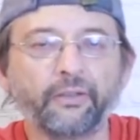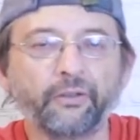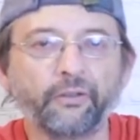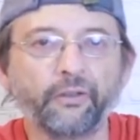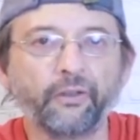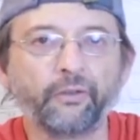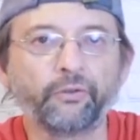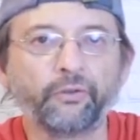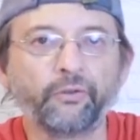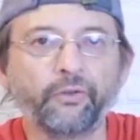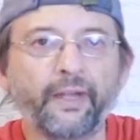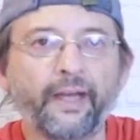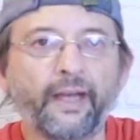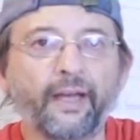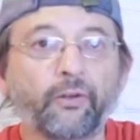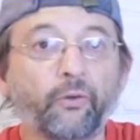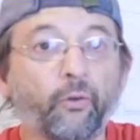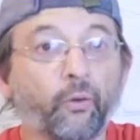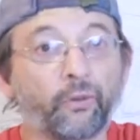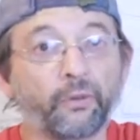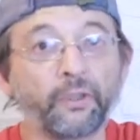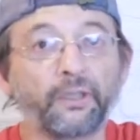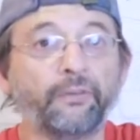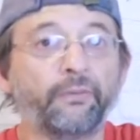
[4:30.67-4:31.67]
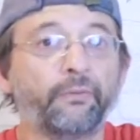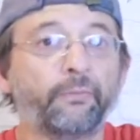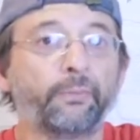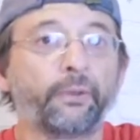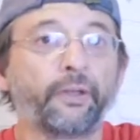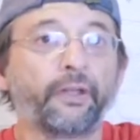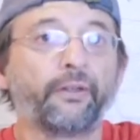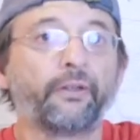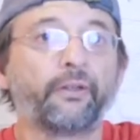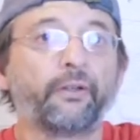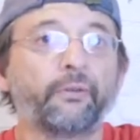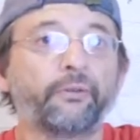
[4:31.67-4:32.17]
go do that, or even
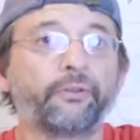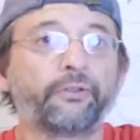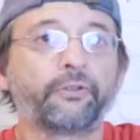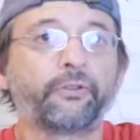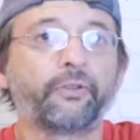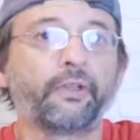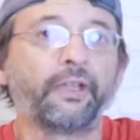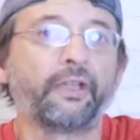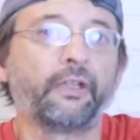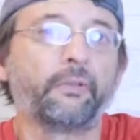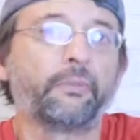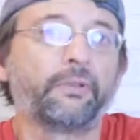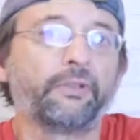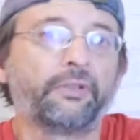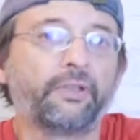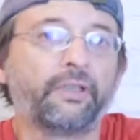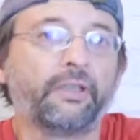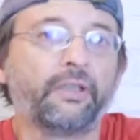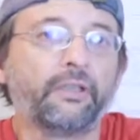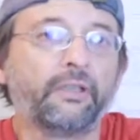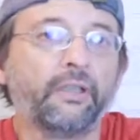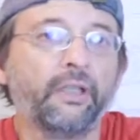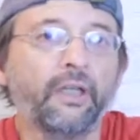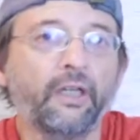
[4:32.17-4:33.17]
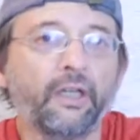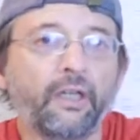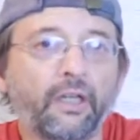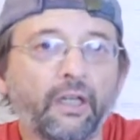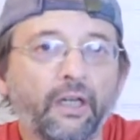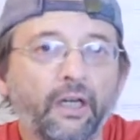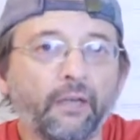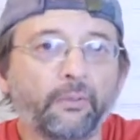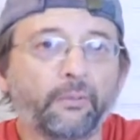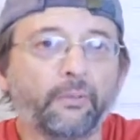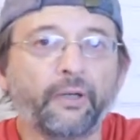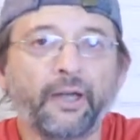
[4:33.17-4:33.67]
bring their own stringing machine,
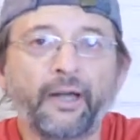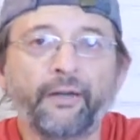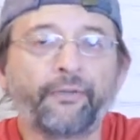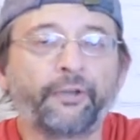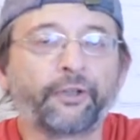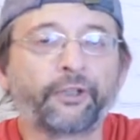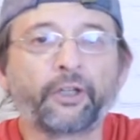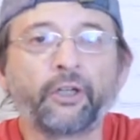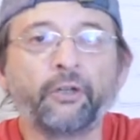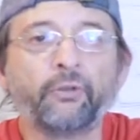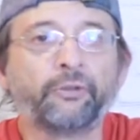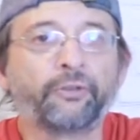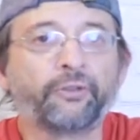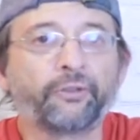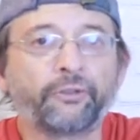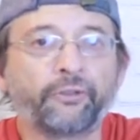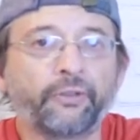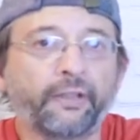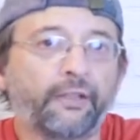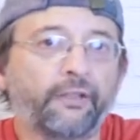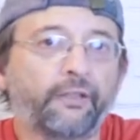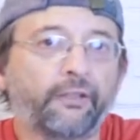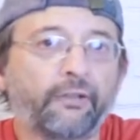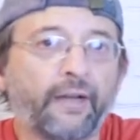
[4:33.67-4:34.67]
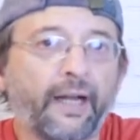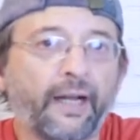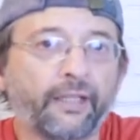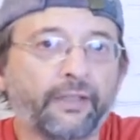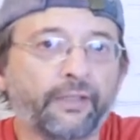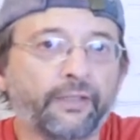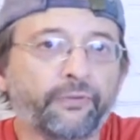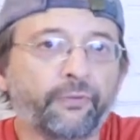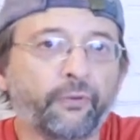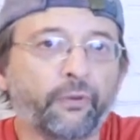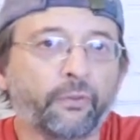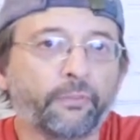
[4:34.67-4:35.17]
have their coach string their
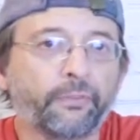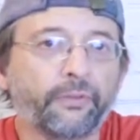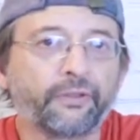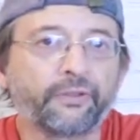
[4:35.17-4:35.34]
rackets for them.